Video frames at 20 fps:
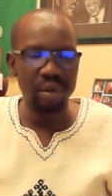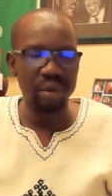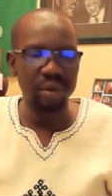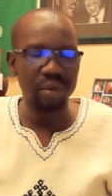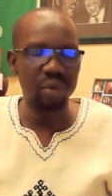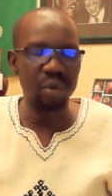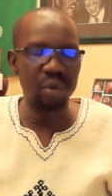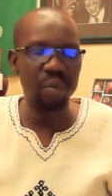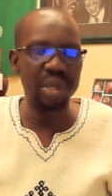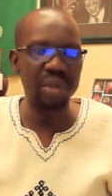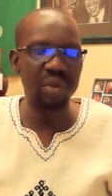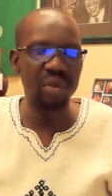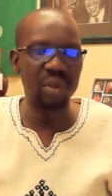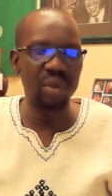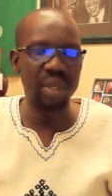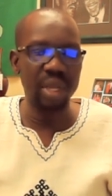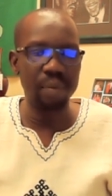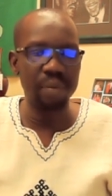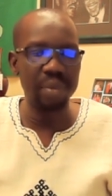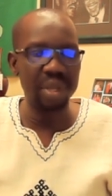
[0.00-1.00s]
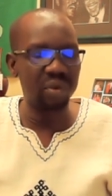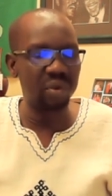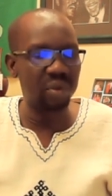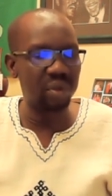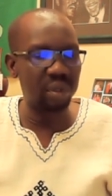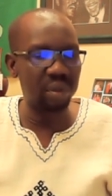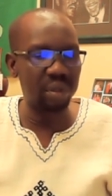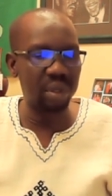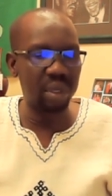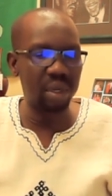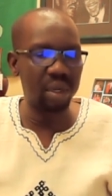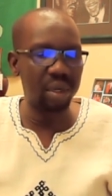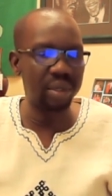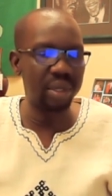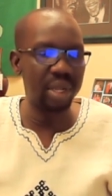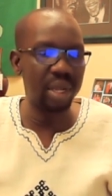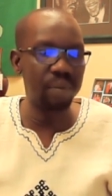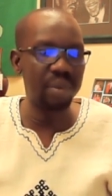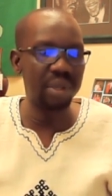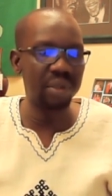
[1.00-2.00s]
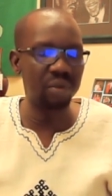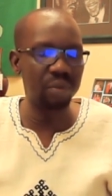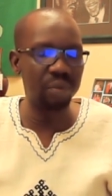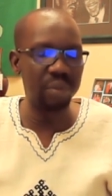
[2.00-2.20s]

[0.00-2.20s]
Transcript: so much damage has